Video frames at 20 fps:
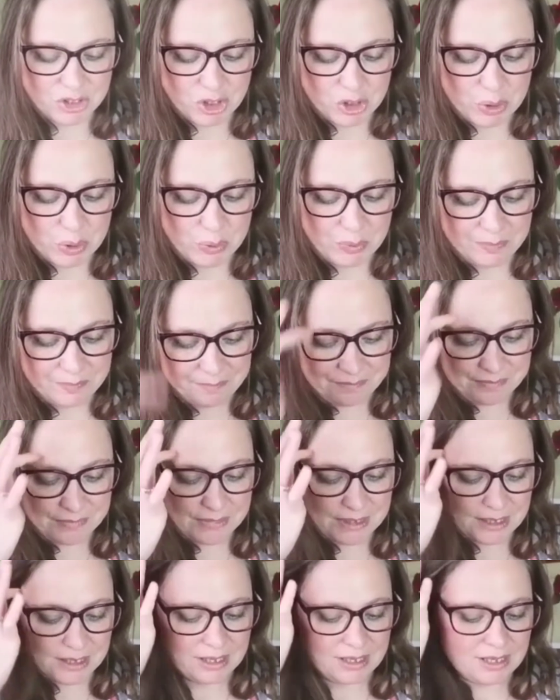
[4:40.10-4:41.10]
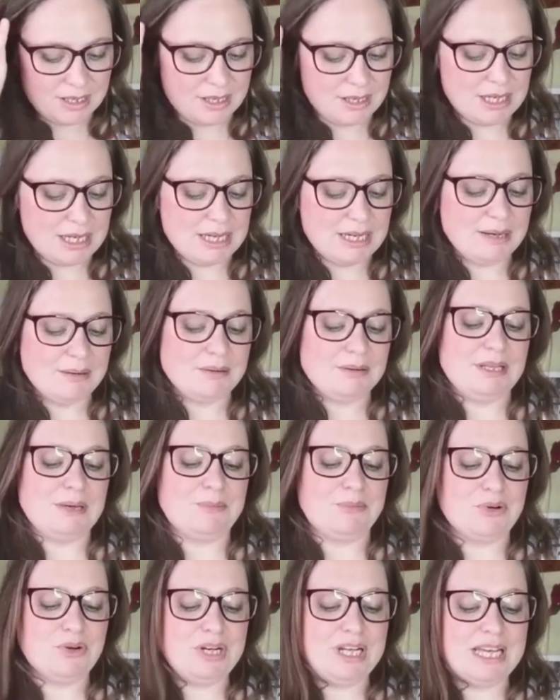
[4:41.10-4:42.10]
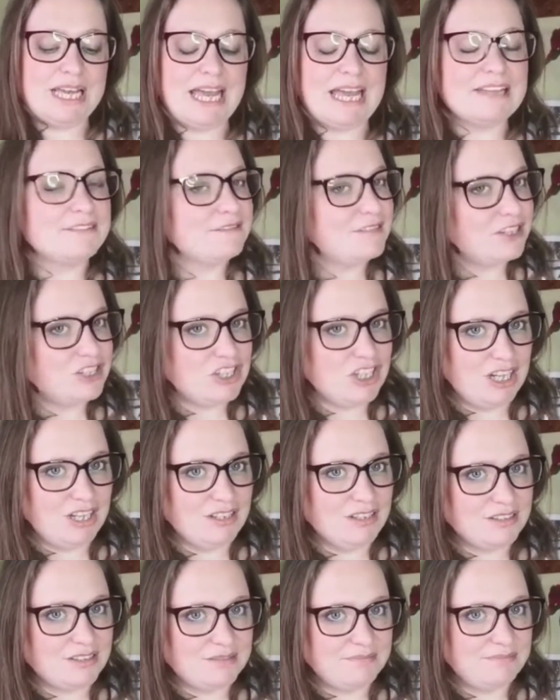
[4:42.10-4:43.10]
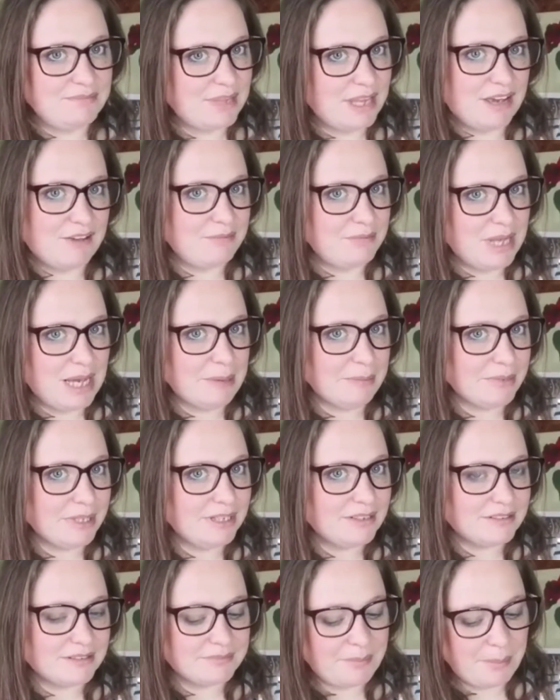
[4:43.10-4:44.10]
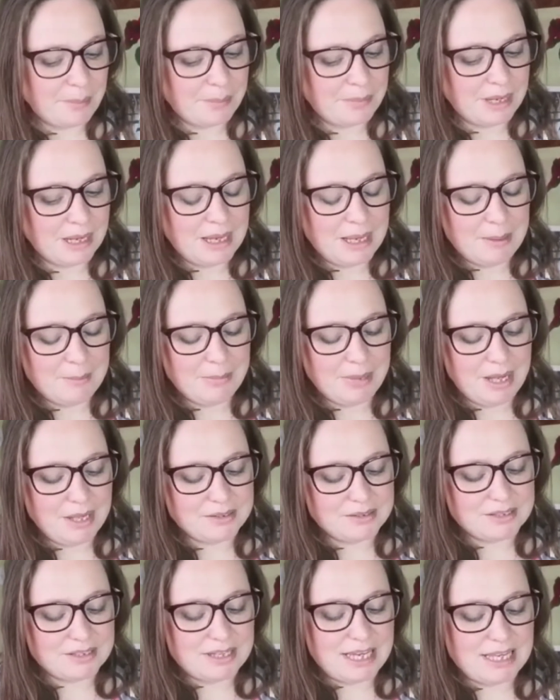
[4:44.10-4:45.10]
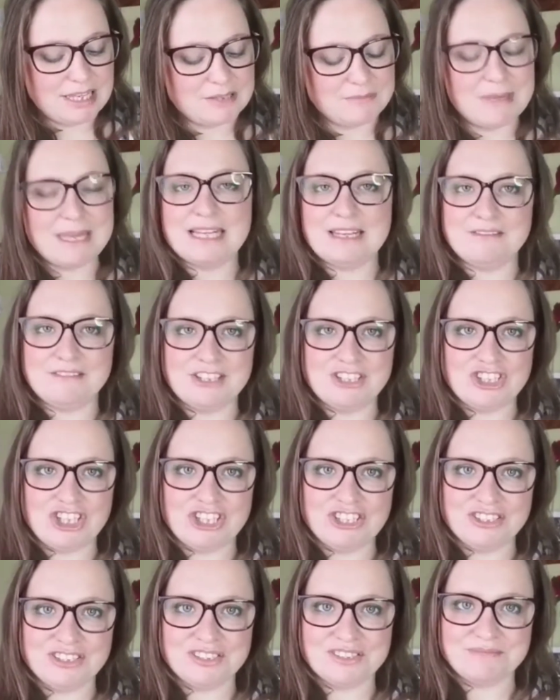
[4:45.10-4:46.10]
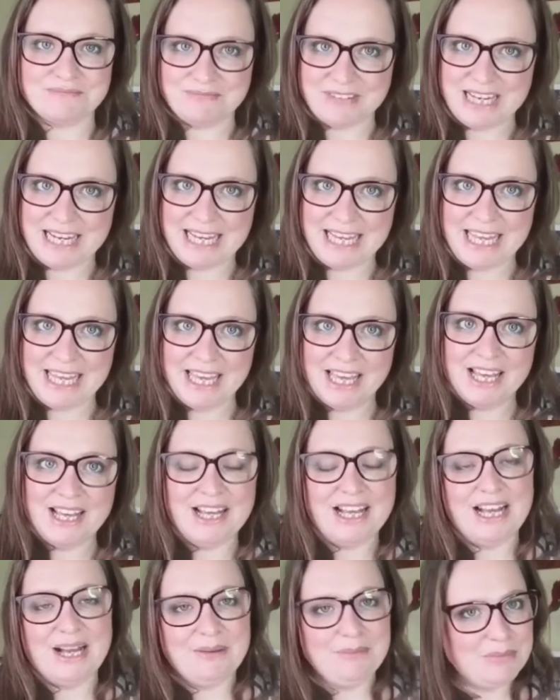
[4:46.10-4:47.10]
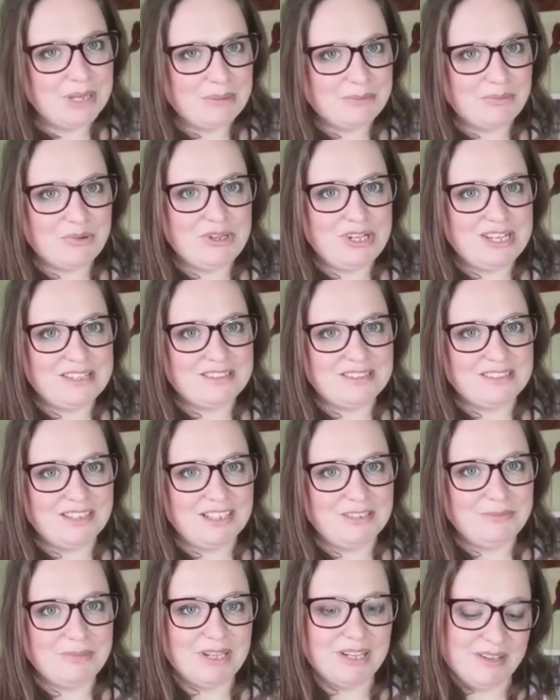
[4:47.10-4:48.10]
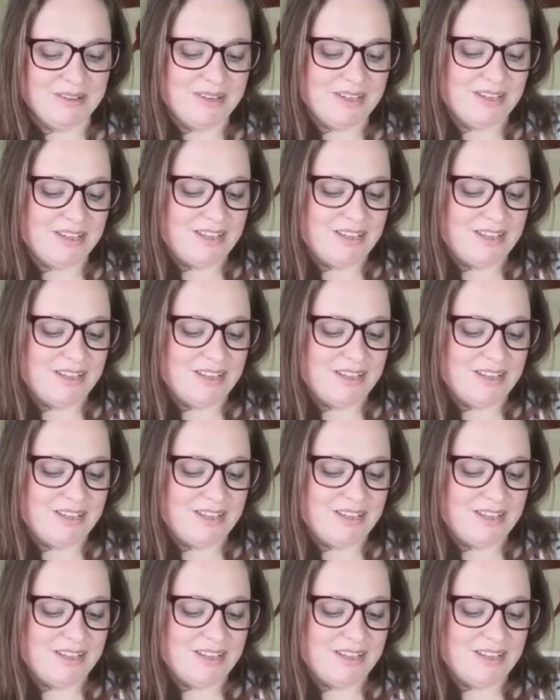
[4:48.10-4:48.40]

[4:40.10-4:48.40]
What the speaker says: 2. Now, pruning and vigilance, I've named it, but it's mainly vigilance, really, and pruning as a sidebar.